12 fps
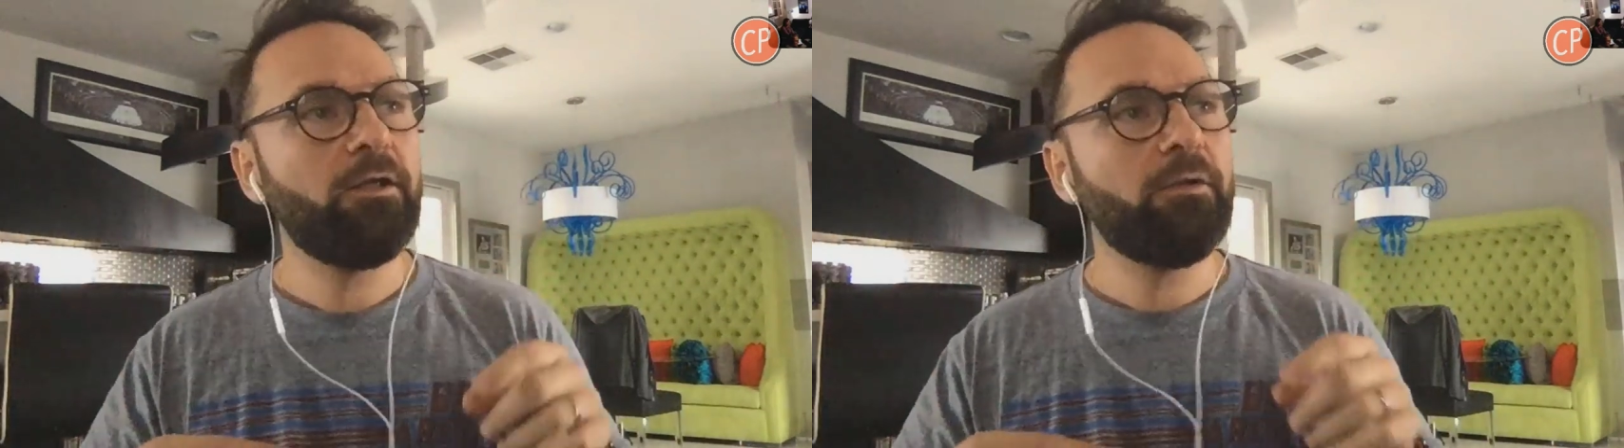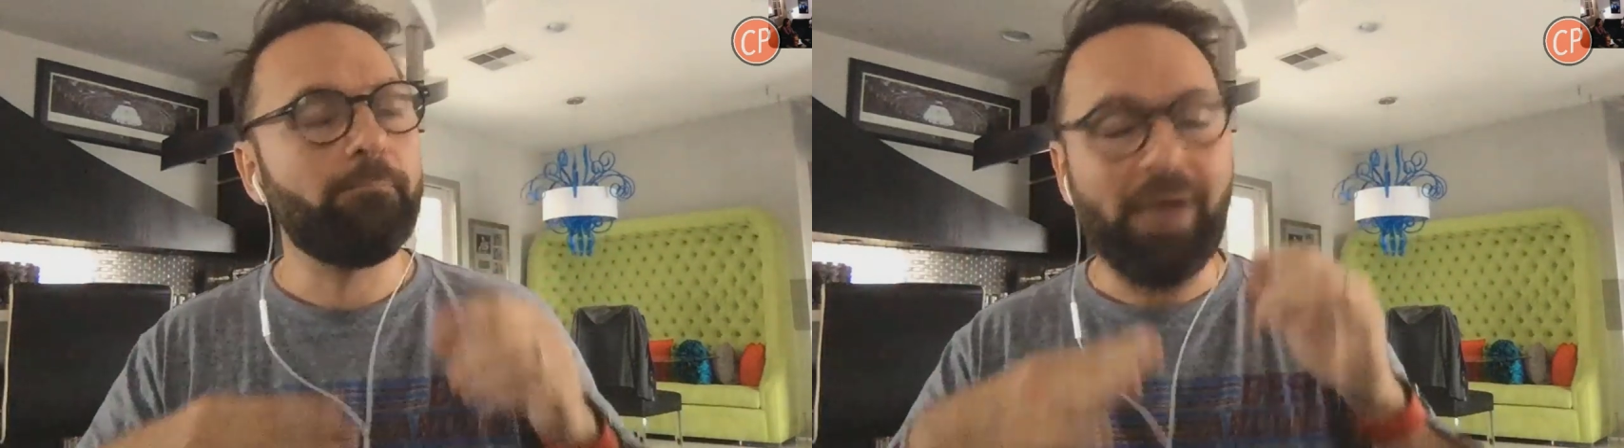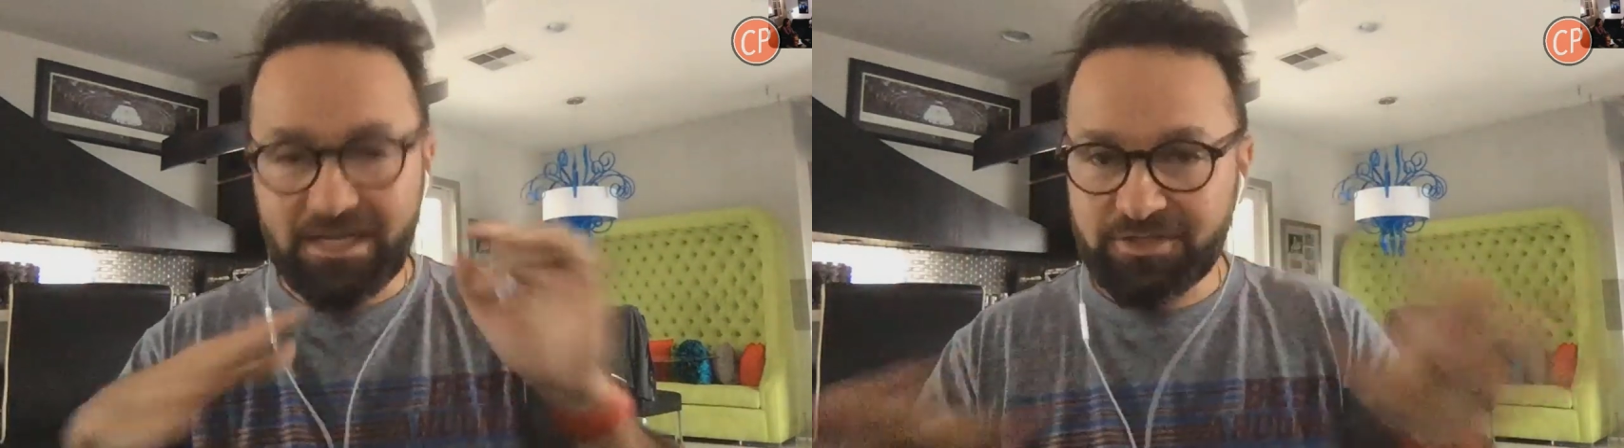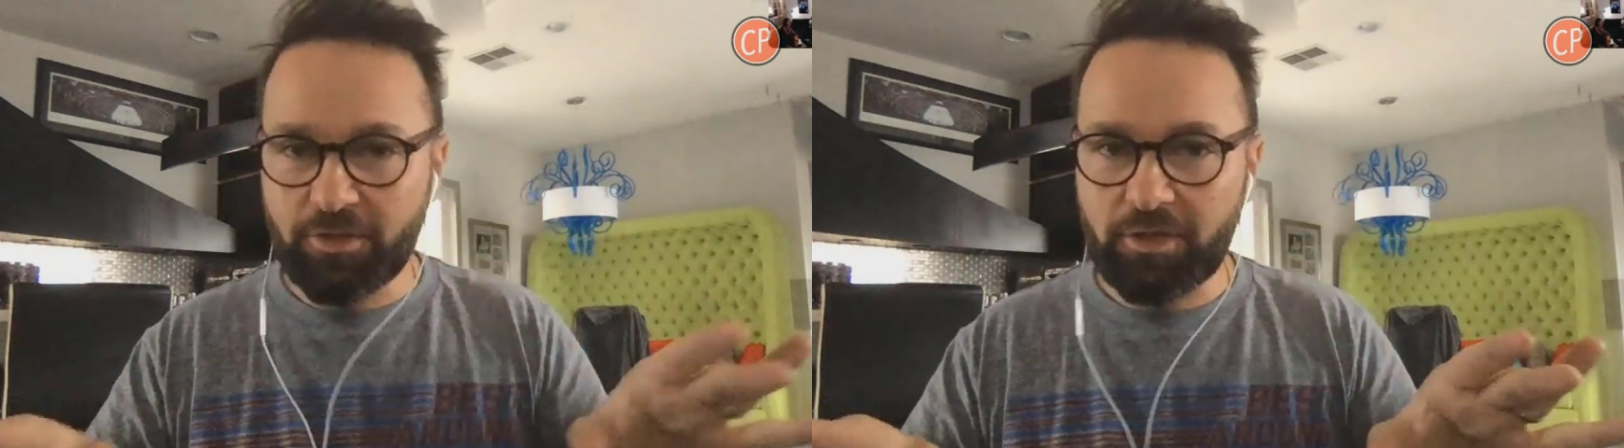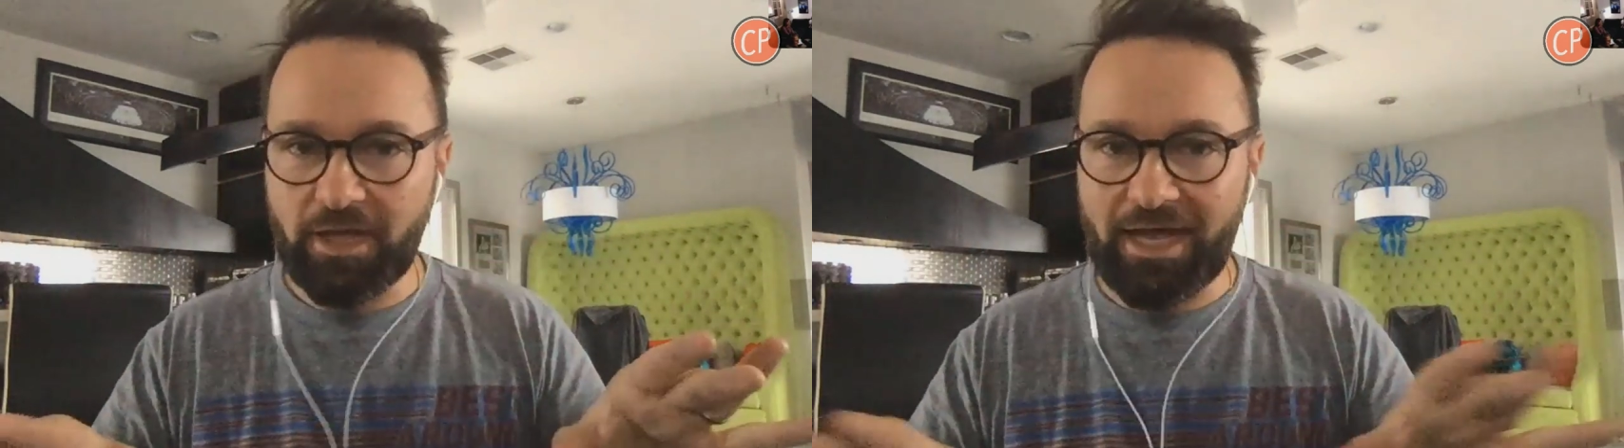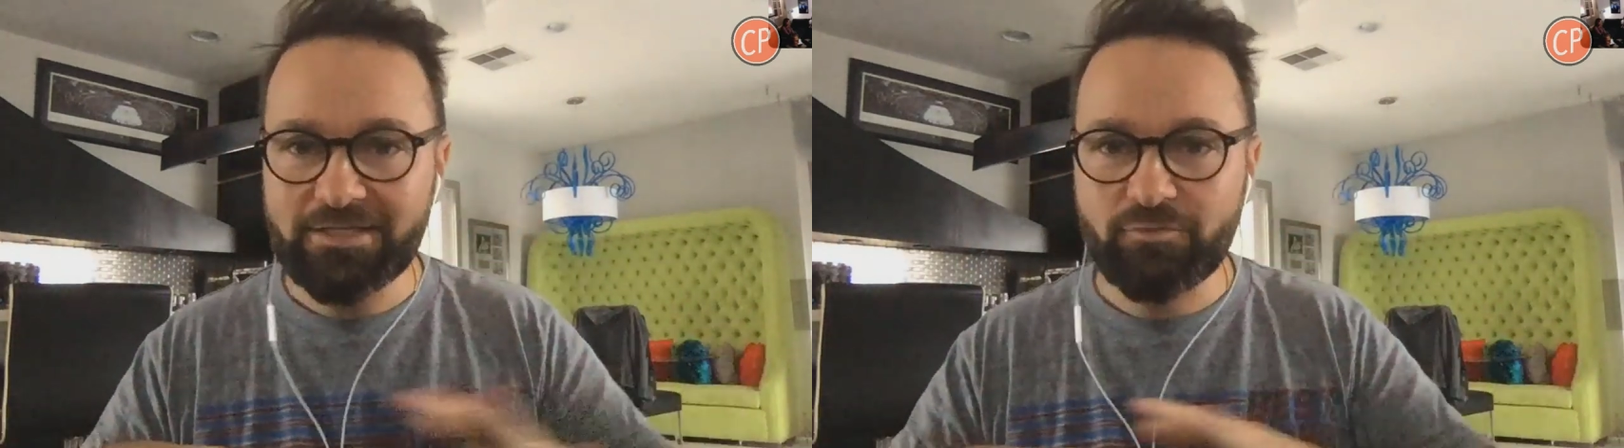
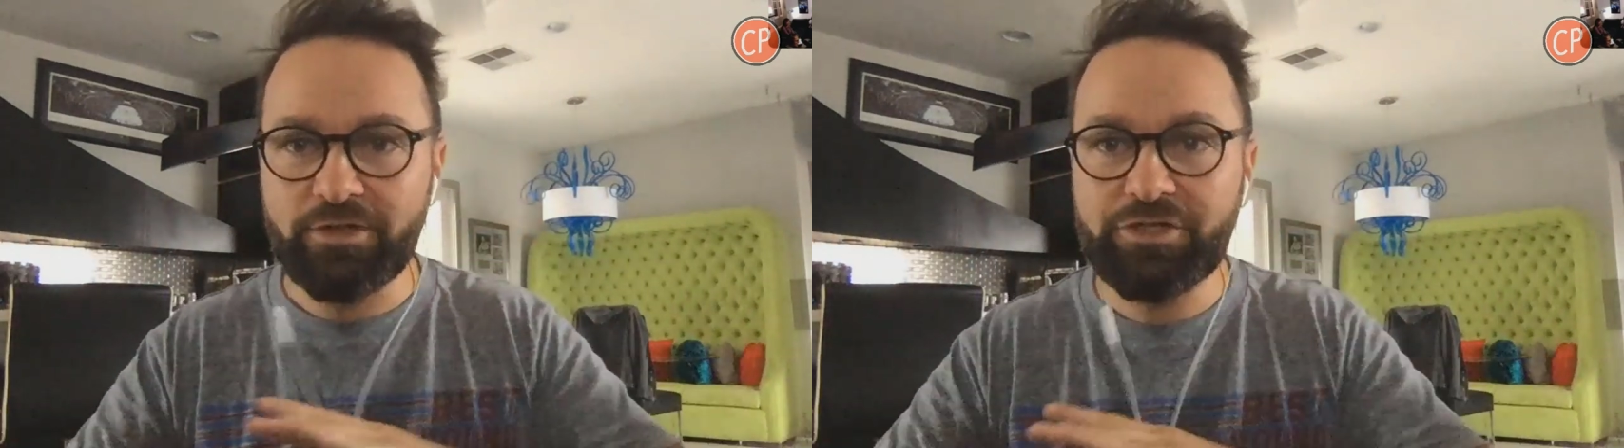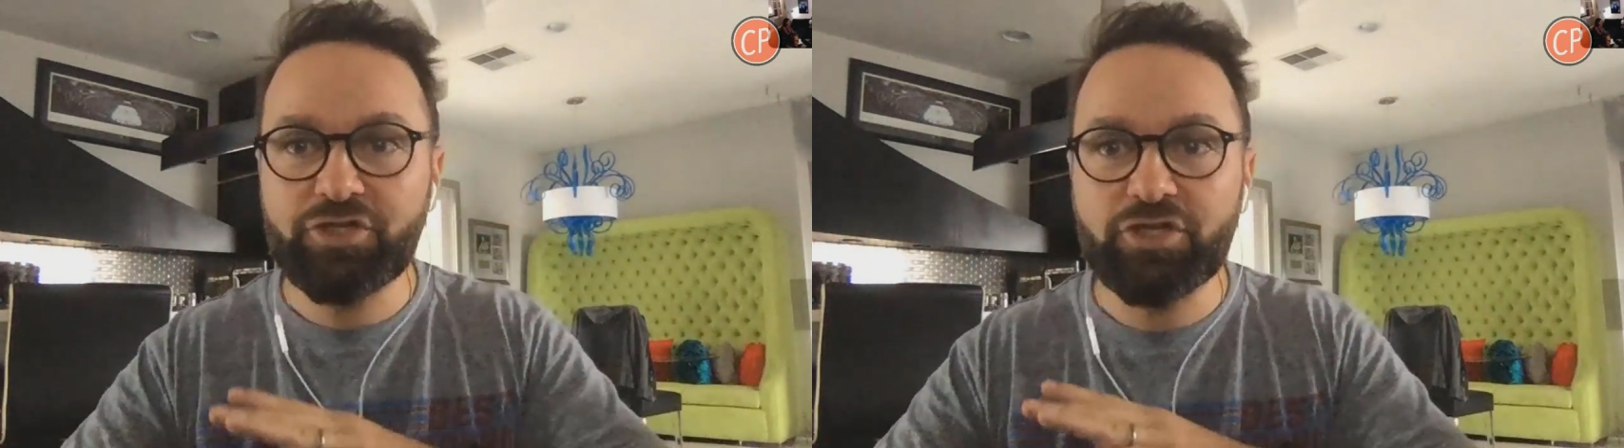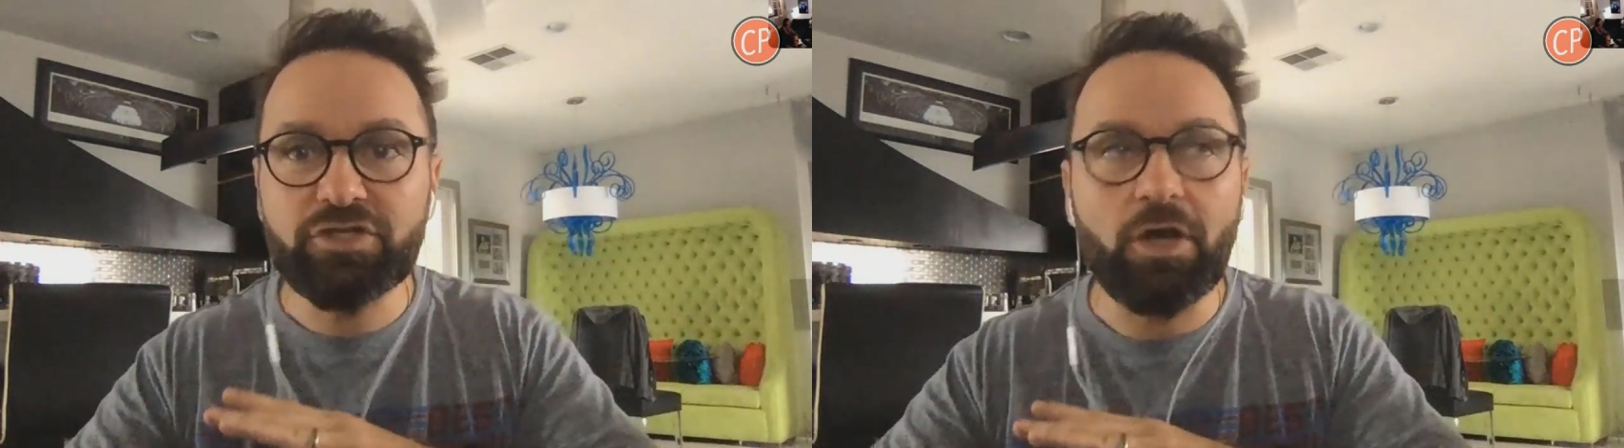Masterclass reaches